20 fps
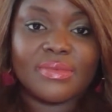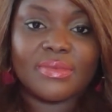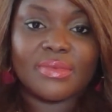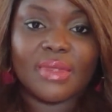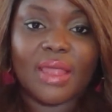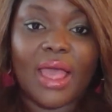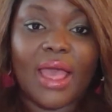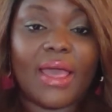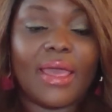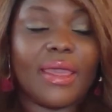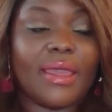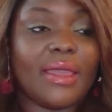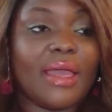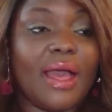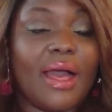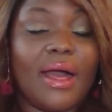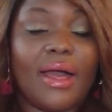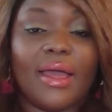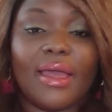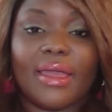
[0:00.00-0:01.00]
I
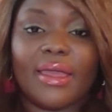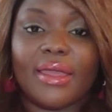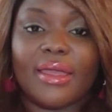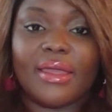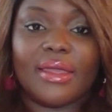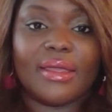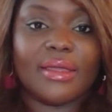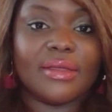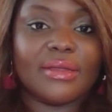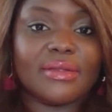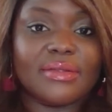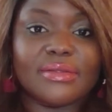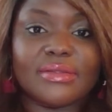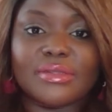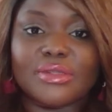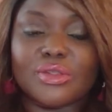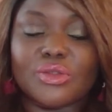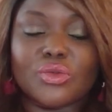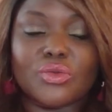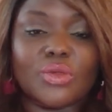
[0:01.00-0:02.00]
I
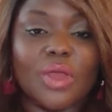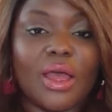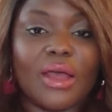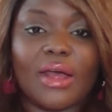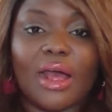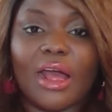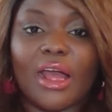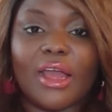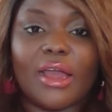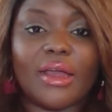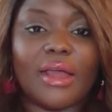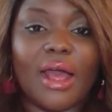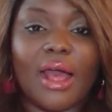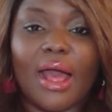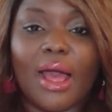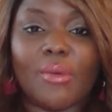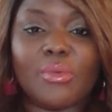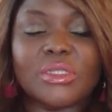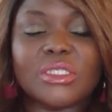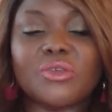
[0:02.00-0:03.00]

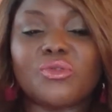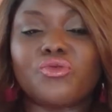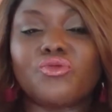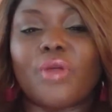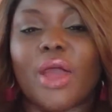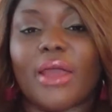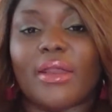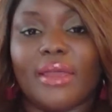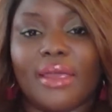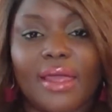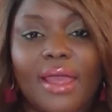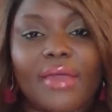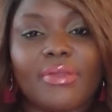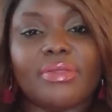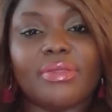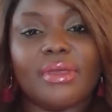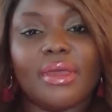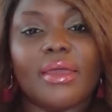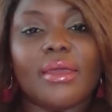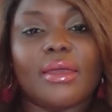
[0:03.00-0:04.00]
I was already, I
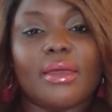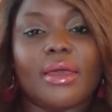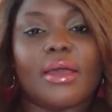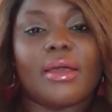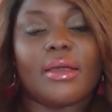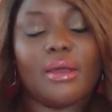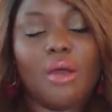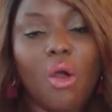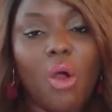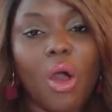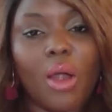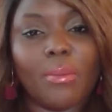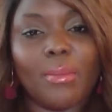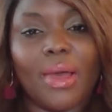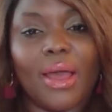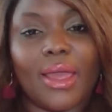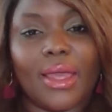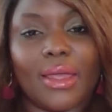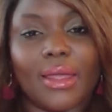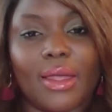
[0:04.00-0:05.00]
think, on
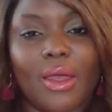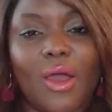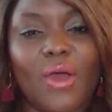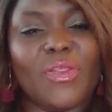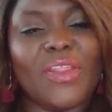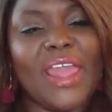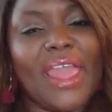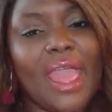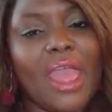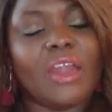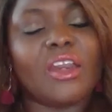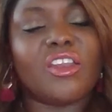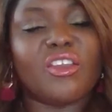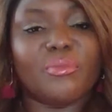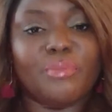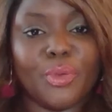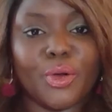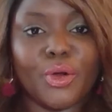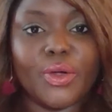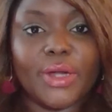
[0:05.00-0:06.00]
my on the end
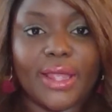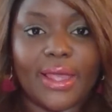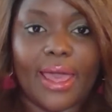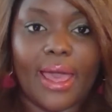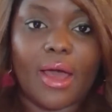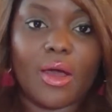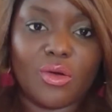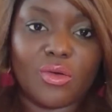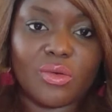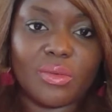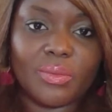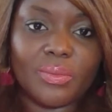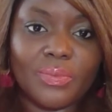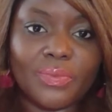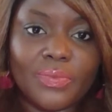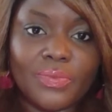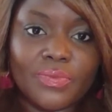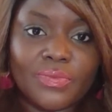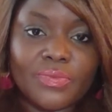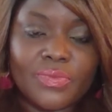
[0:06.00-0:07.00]
of burning out.
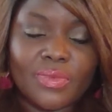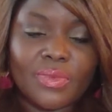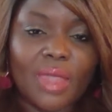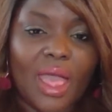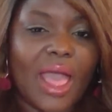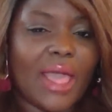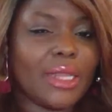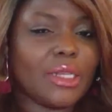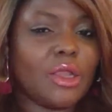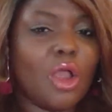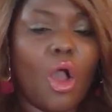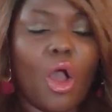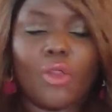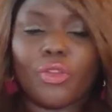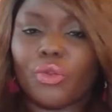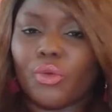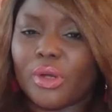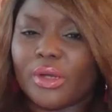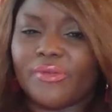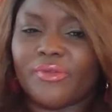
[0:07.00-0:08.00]
I'd gone
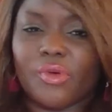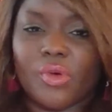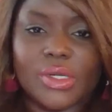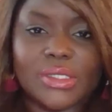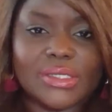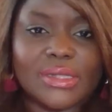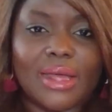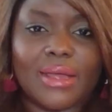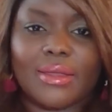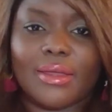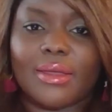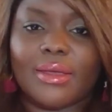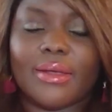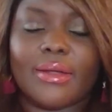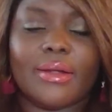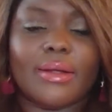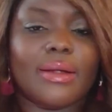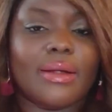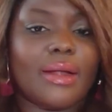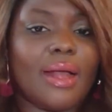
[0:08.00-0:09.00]
through a divorce that
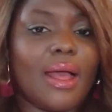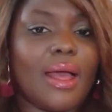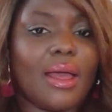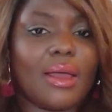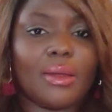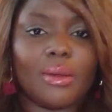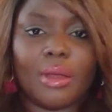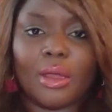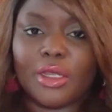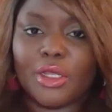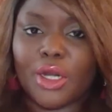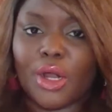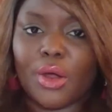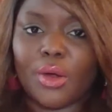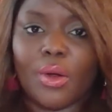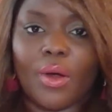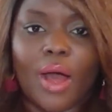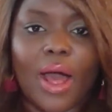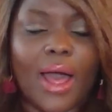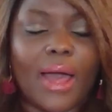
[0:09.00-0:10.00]
year. You
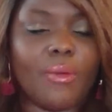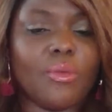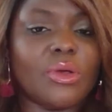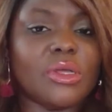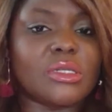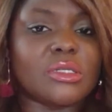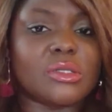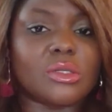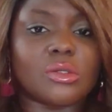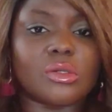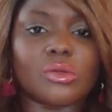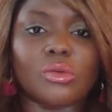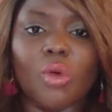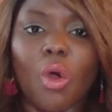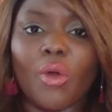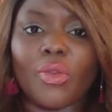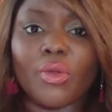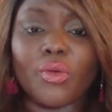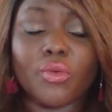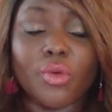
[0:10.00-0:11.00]
know, I was
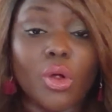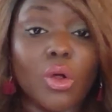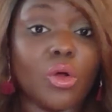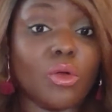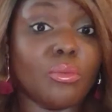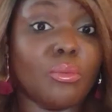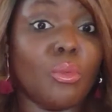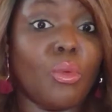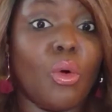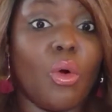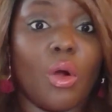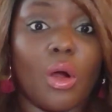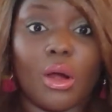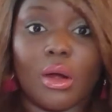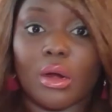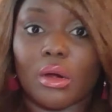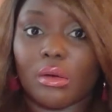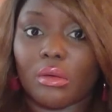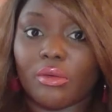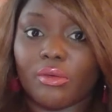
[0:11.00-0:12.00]
on the road
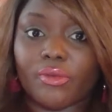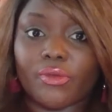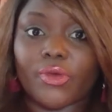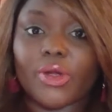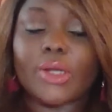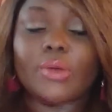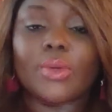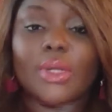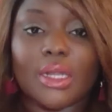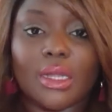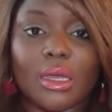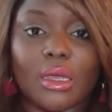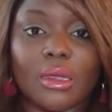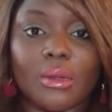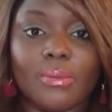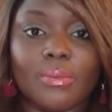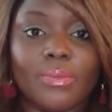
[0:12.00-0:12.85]
more frequently.